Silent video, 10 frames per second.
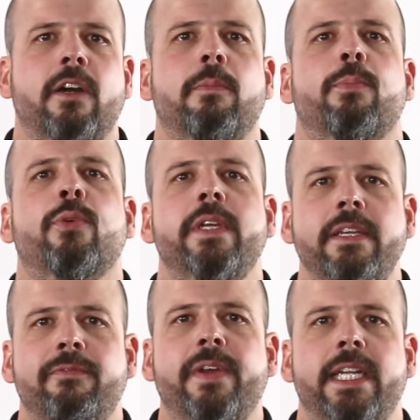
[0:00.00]
on
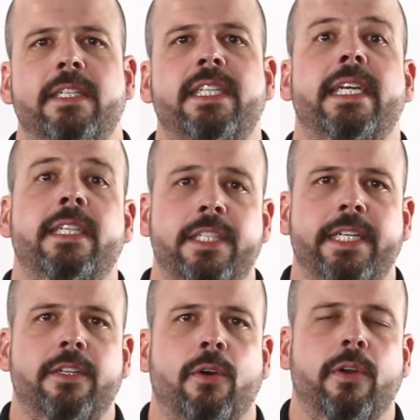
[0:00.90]
pre-finished
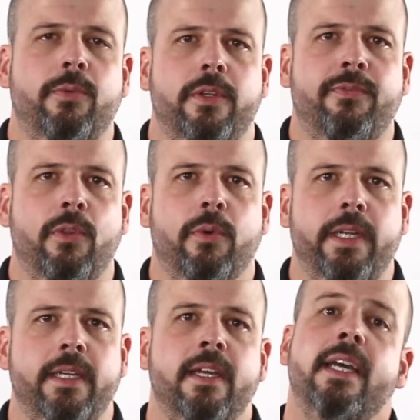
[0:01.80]
engineered hardwood flooring.